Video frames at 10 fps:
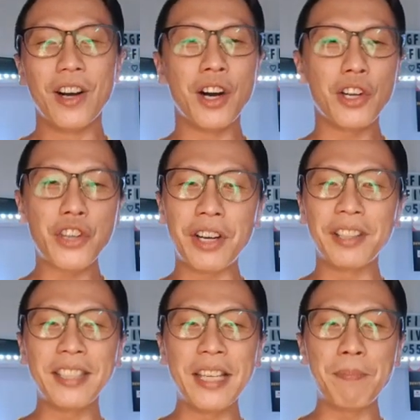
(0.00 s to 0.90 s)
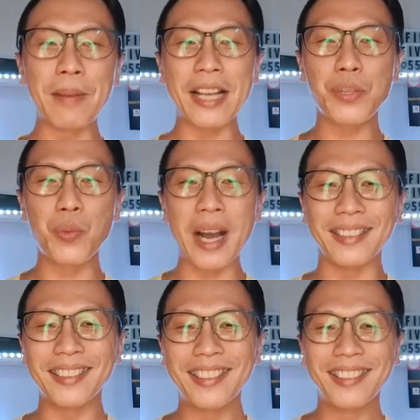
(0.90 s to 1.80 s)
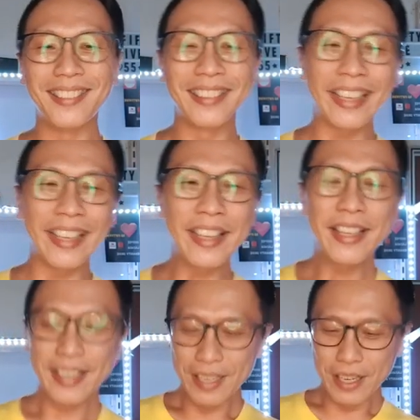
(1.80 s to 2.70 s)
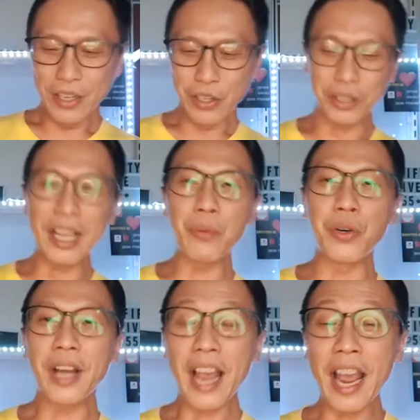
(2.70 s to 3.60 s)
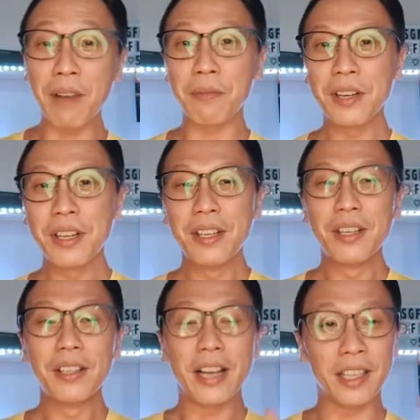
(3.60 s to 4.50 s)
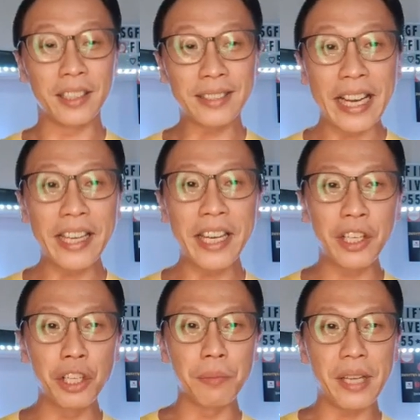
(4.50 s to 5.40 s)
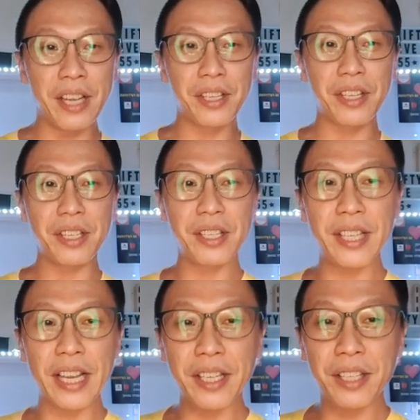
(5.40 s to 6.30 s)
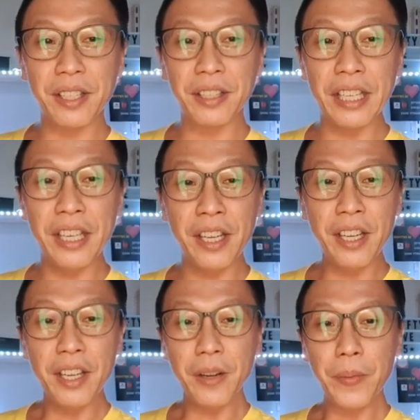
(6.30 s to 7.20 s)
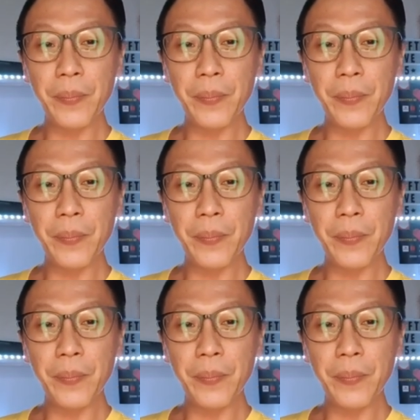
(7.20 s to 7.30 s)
or charity +1. Okay, so that will help. The target group is 60